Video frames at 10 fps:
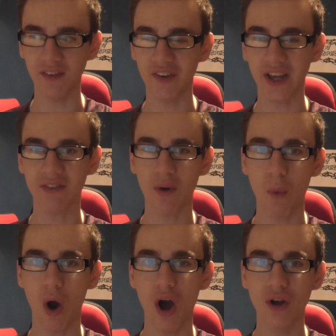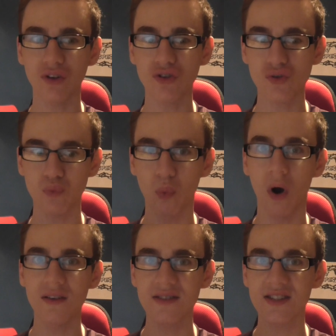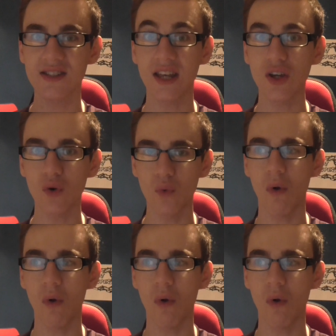think of a word in just one single